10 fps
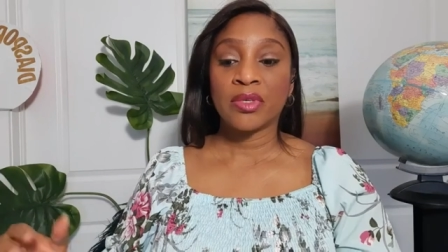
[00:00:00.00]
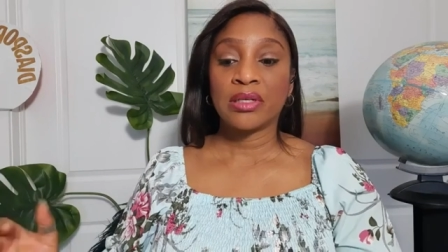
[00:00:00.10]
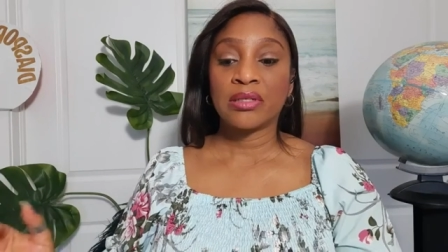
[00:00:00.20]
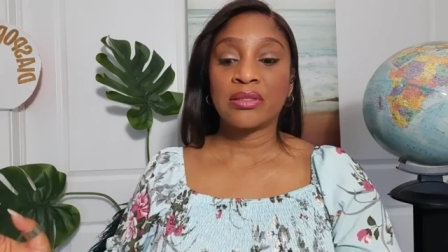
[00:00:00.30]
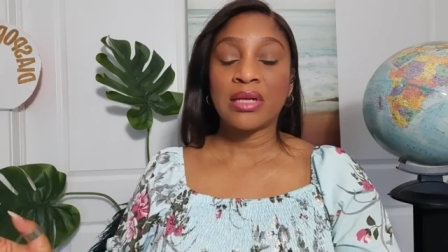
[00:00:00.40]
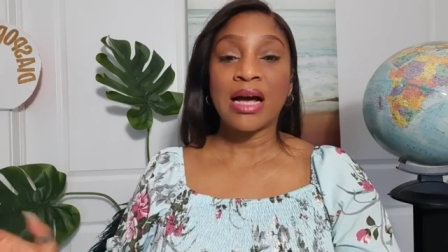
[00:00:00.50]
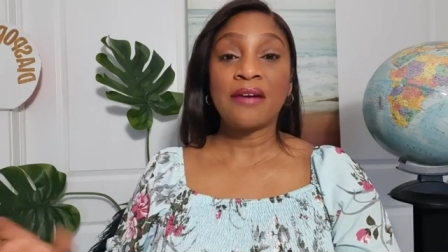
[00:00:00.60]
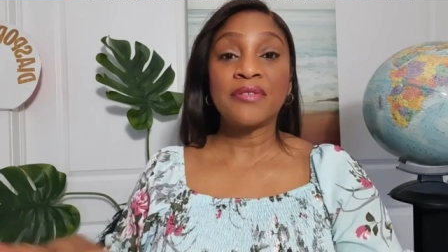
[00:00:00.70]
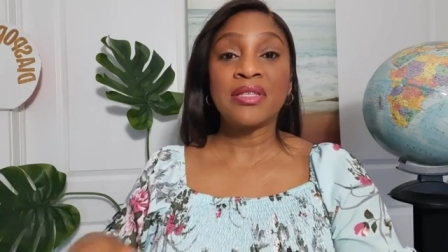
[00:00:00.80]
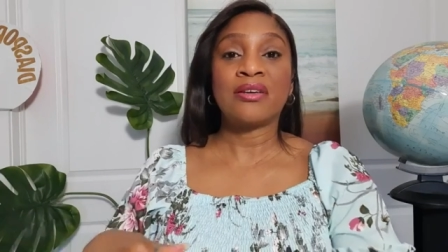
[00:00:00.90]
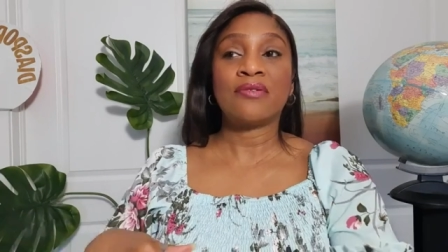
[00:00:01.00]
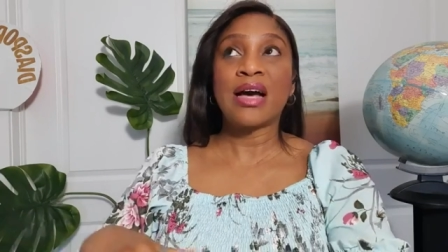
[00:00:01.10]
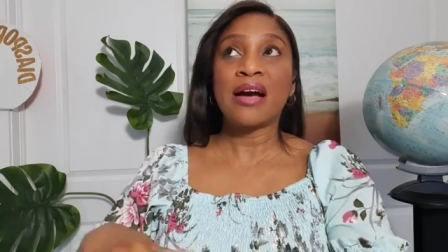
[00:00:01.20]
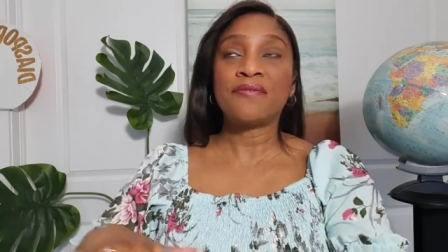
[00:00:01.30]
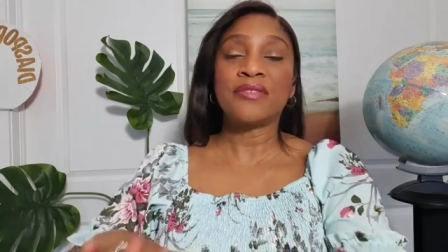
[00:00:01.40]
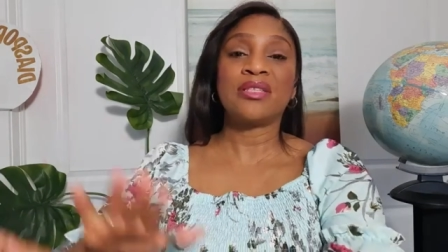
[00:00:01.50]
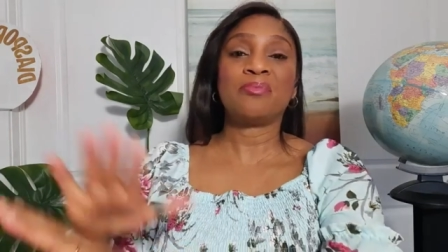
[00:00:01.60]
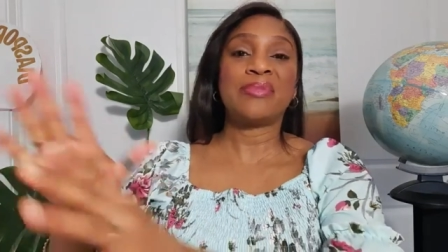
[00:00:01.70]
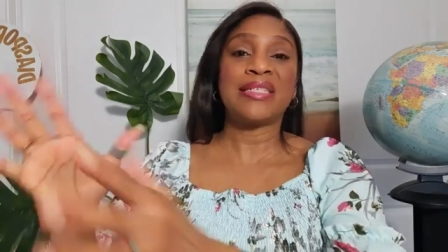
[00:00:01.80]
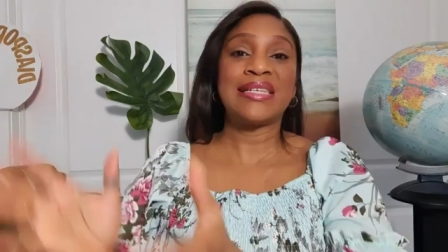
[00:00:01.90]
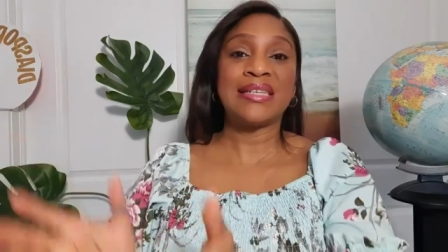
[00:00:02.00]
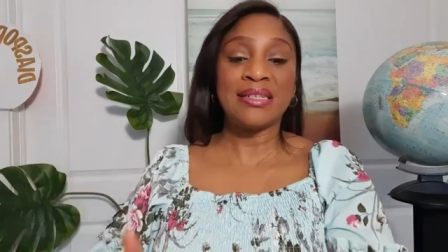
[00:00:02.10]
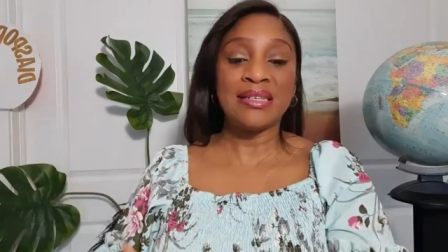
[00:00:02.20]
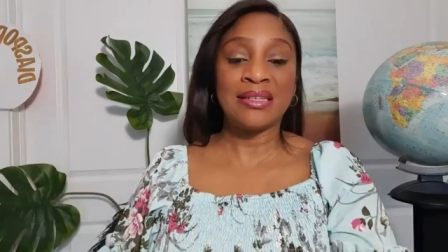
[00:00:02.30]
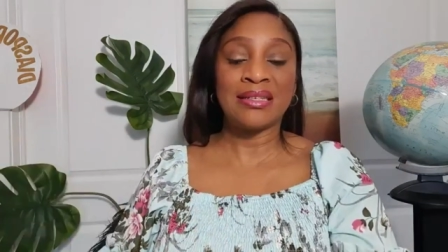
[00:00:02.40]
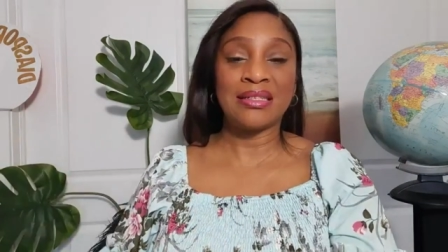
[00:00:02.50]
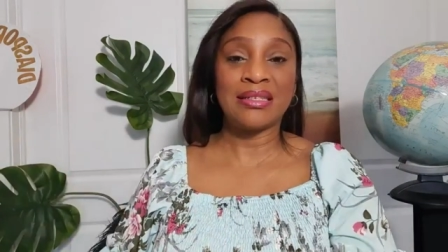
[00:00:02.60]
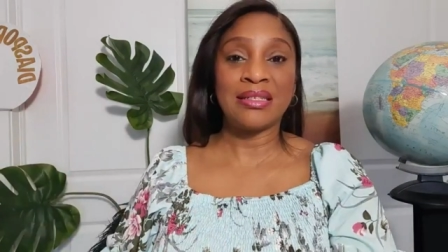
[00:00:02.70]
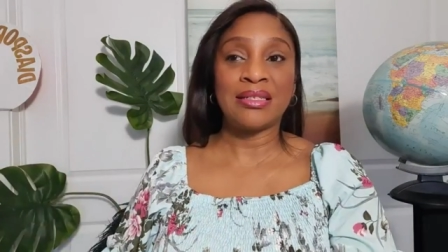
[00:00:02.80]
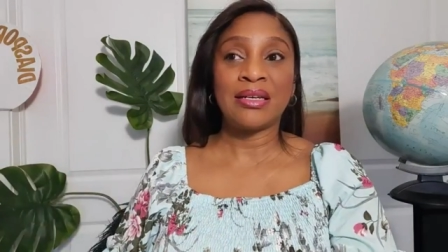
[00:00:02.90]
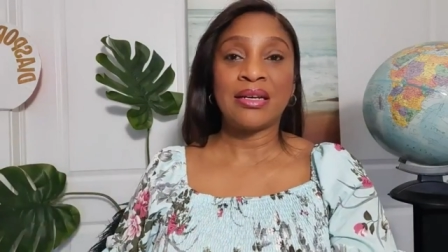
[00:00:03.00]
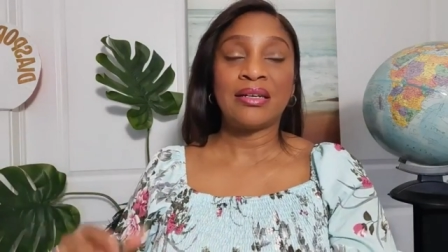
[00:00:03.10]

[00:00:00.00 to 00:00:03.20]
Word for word: start after the beginning, the